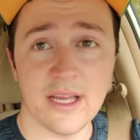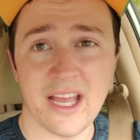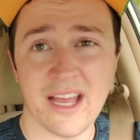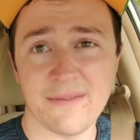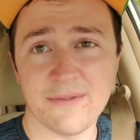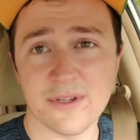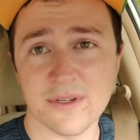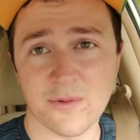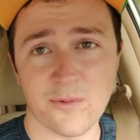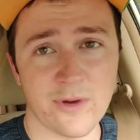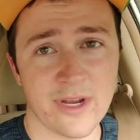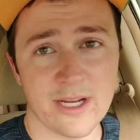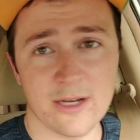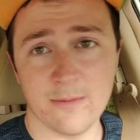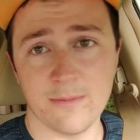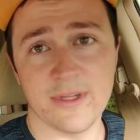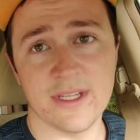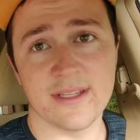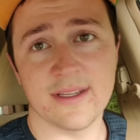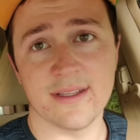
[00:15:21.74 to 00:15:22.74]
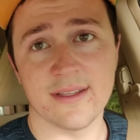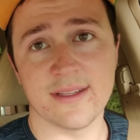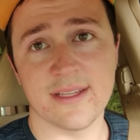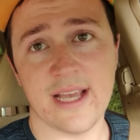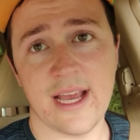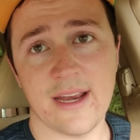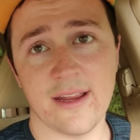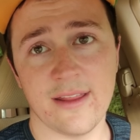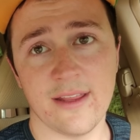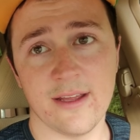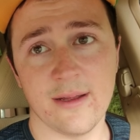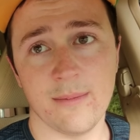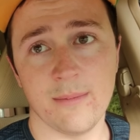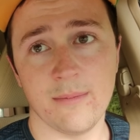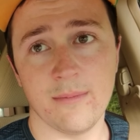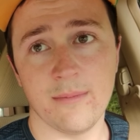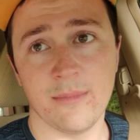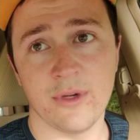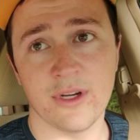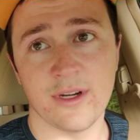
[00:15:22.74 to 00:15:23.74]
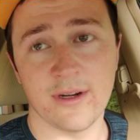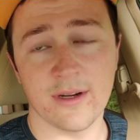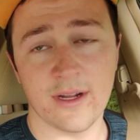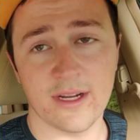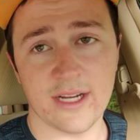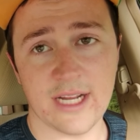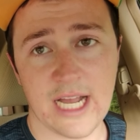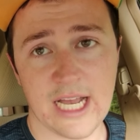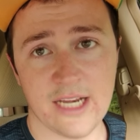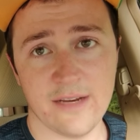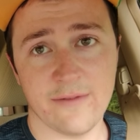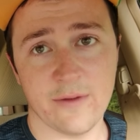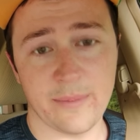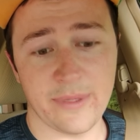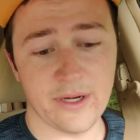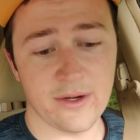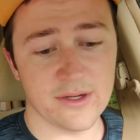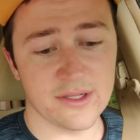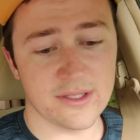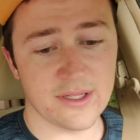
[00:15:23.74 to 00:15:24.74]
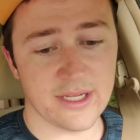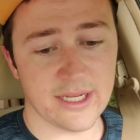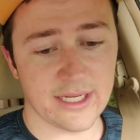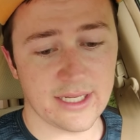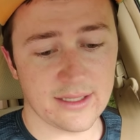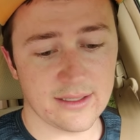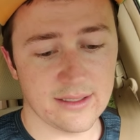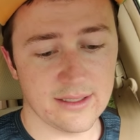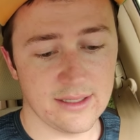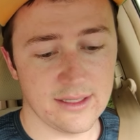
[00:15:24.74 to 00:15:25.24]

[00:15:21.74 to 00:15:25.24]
have just random discs inside of them, but it kind of appears like